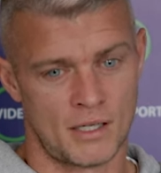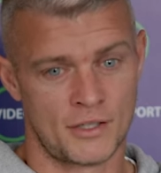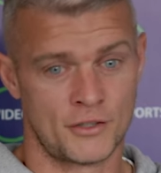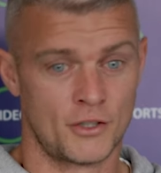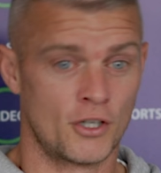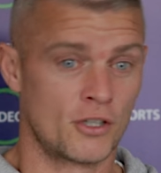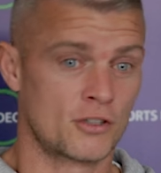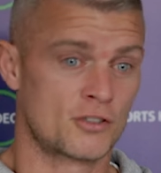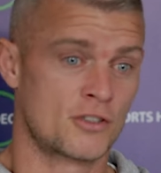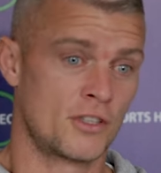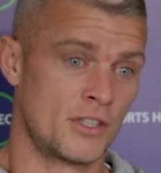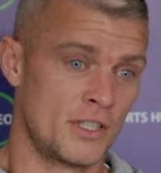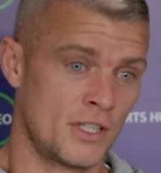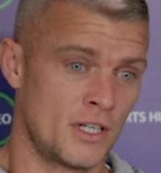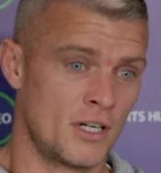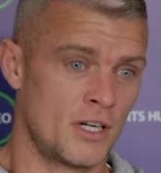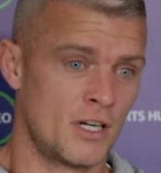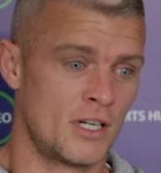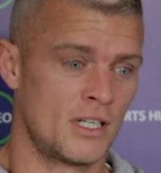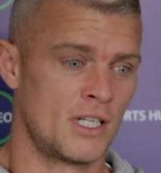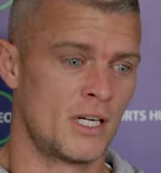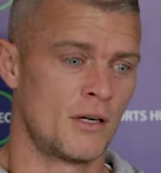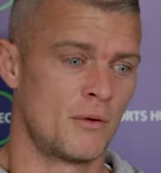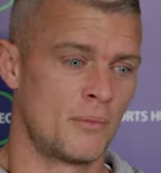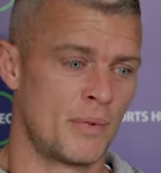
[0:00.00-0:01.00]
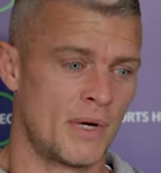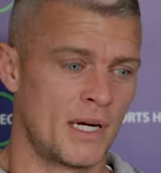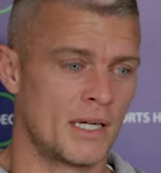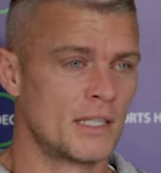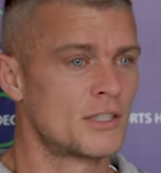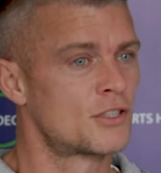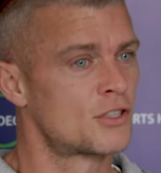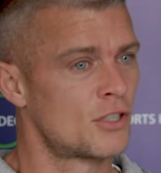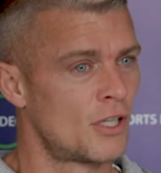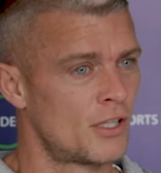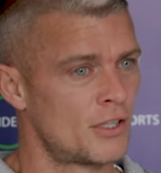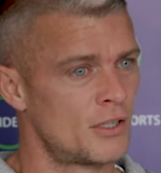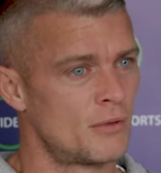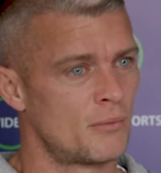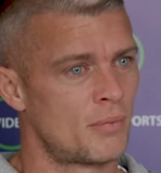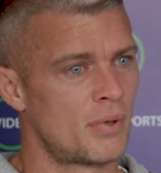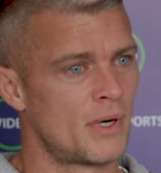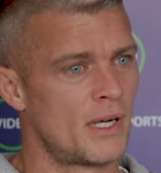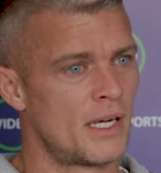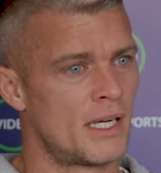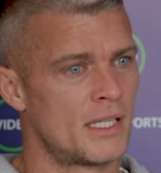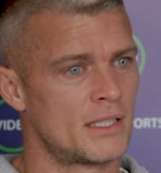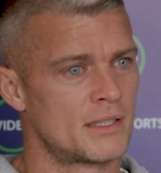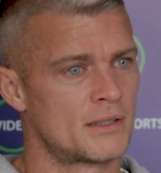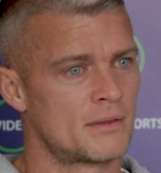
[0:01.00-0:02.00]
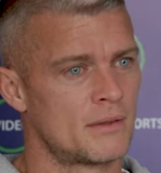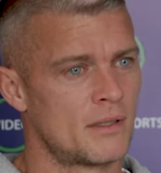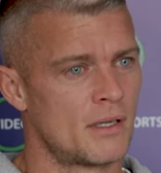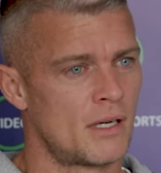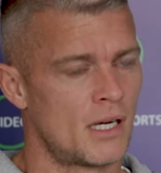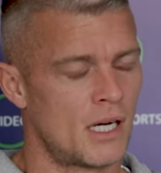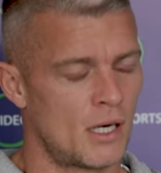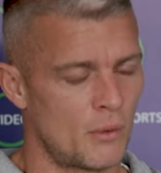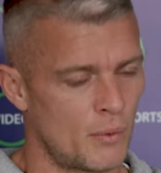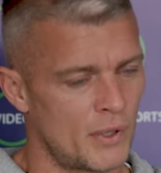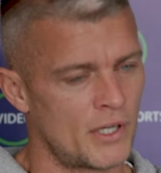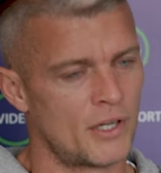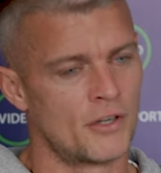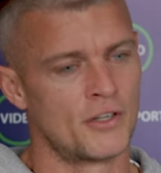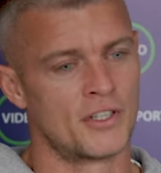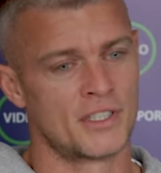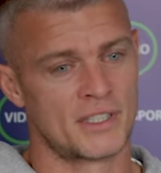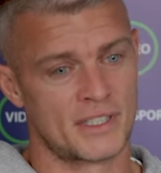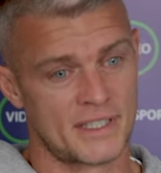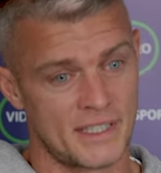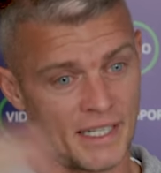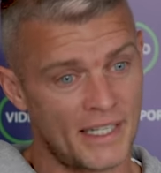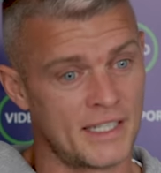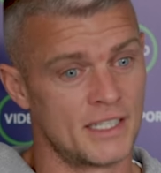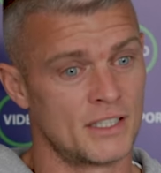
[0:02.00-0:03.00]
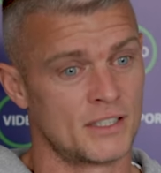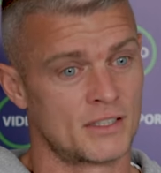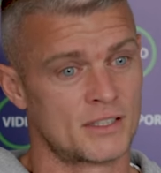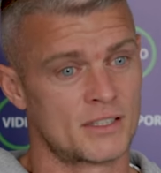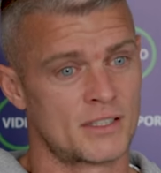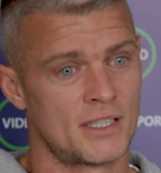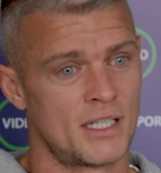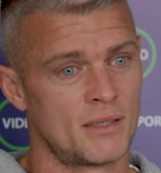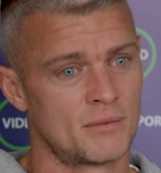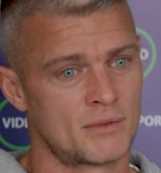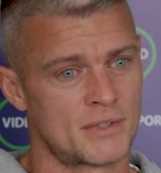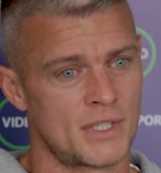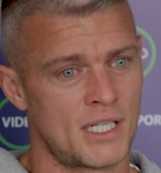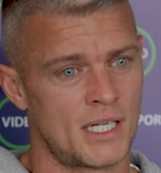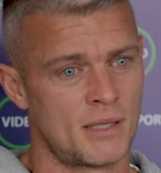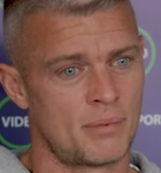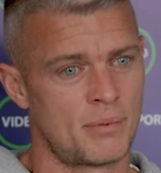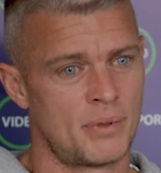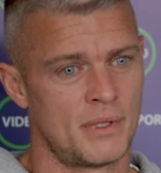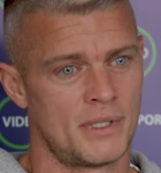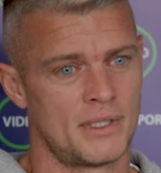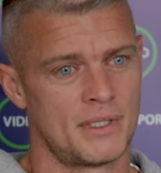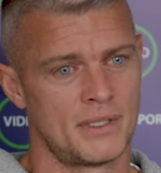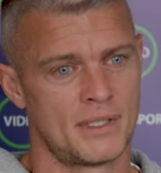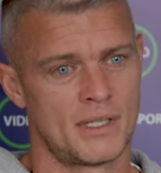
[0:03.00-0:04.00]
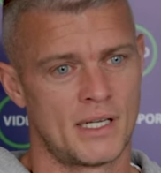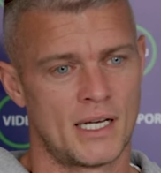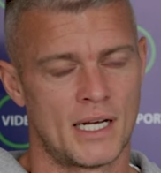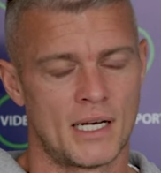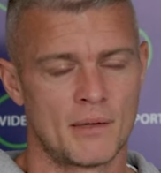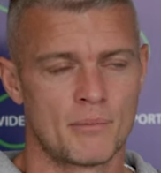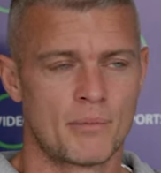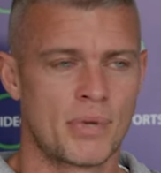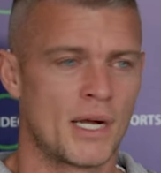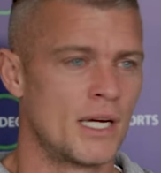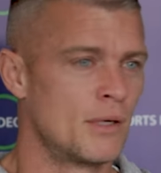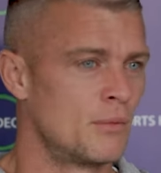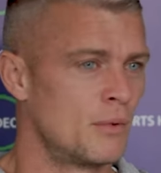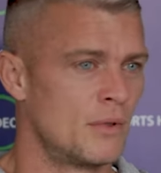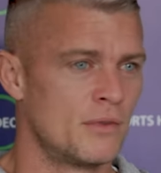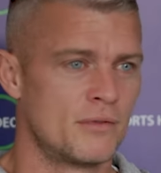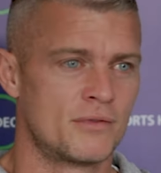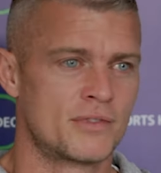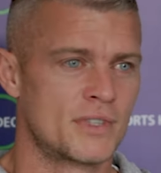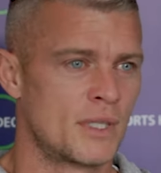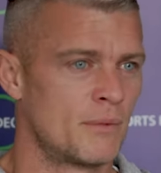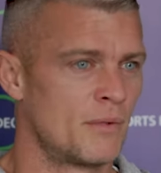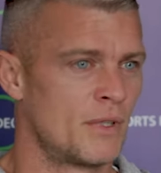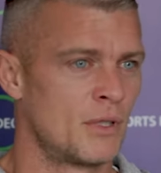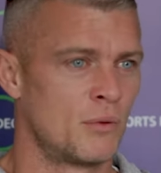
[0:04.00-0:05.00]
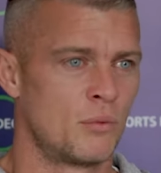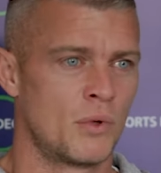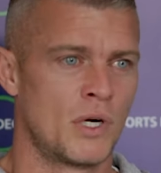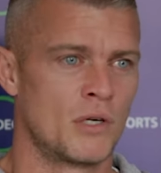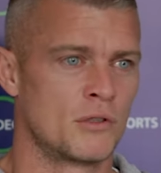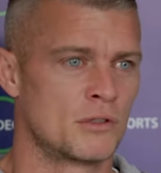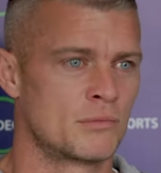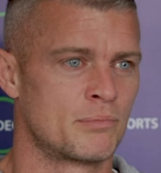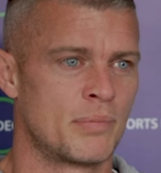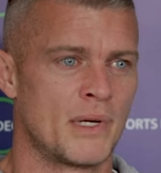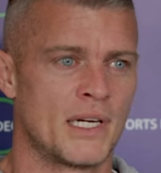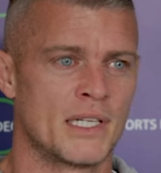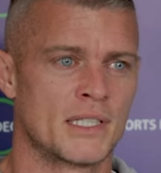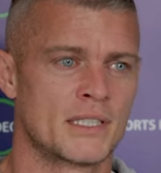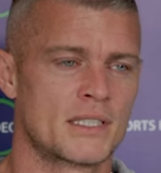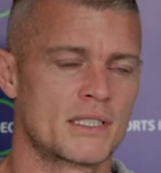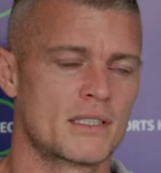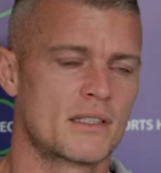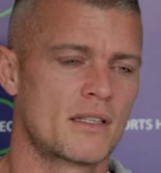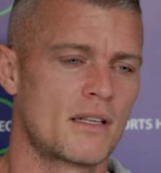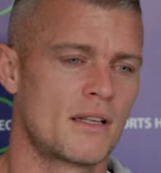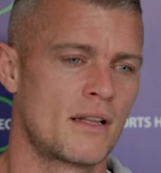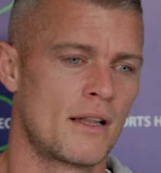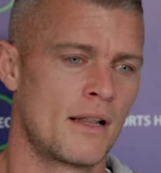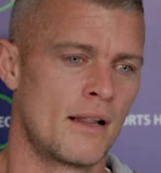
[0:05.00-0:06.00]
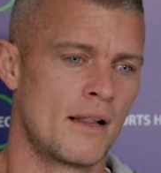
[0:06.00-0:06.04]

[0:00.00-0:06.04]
I knocked on it earlier about Tottenham players. I went on again and stepped up and played with some of the world's best.